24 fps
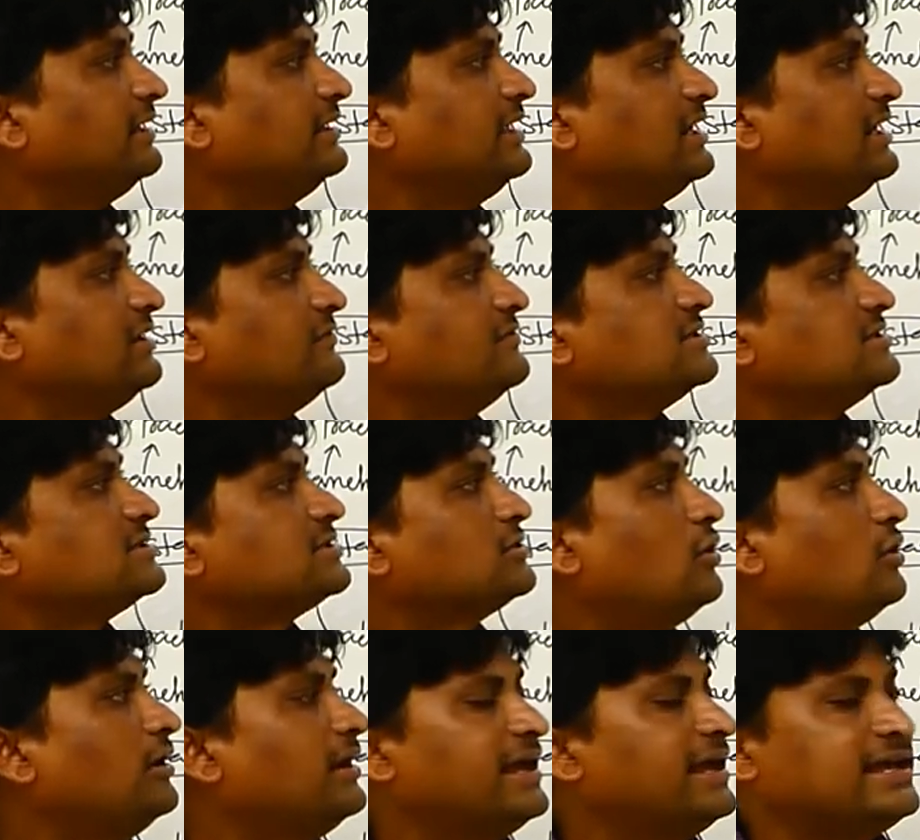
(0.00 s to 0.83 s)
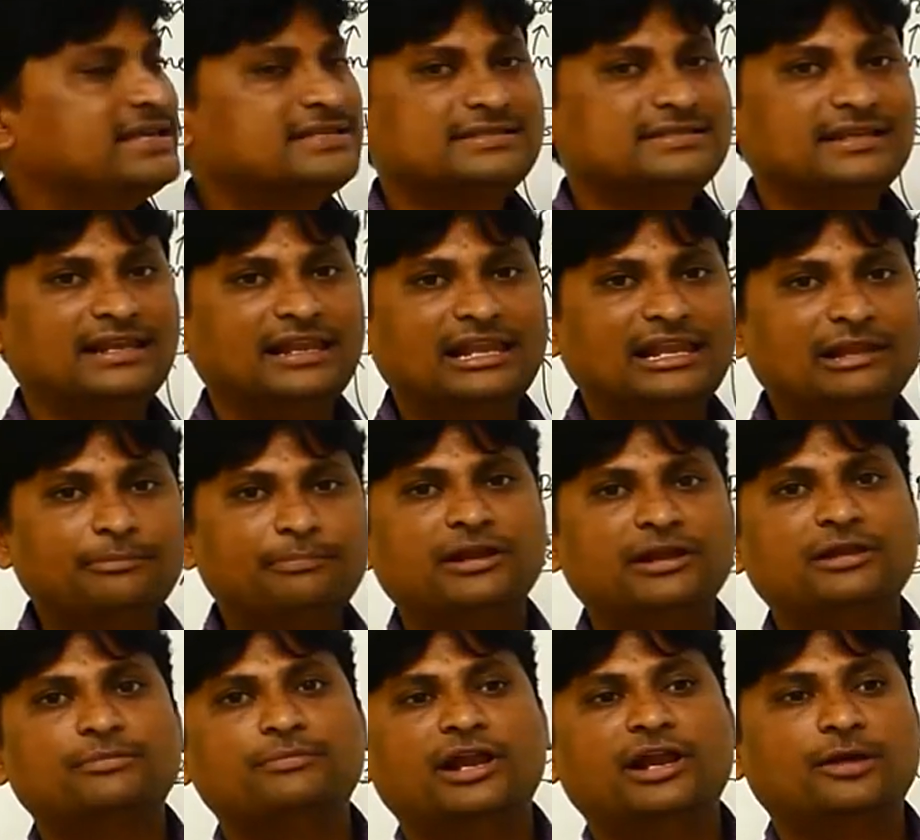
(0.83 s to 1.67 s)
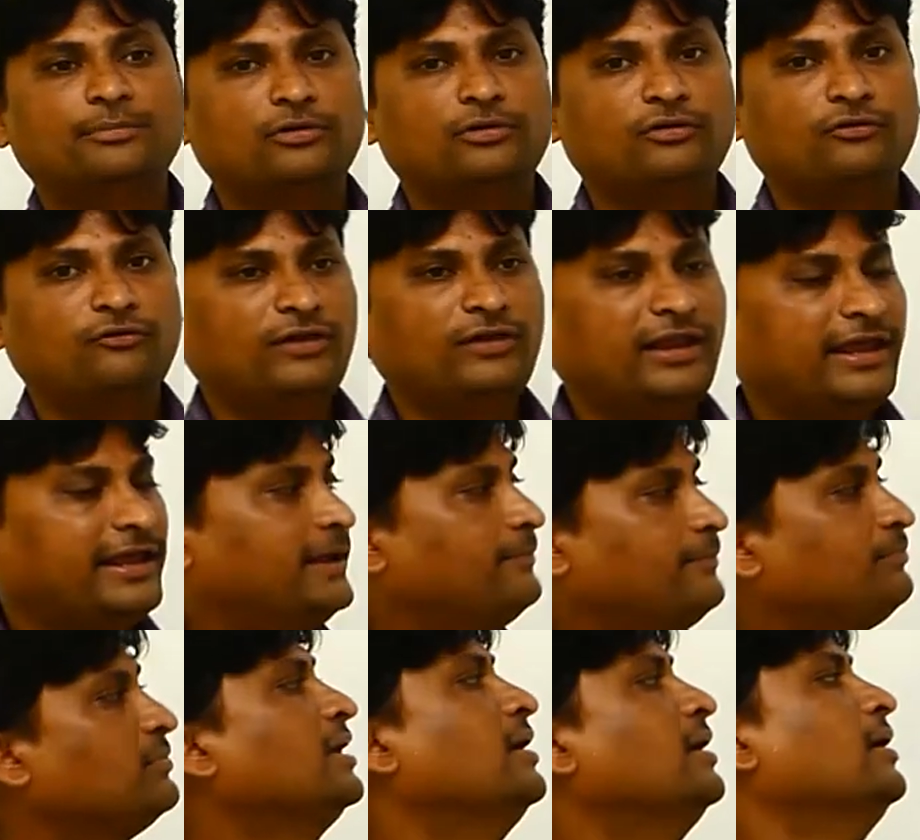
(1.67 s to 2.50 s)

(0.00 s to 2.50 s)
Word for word: That is called as a lipid made up of layer.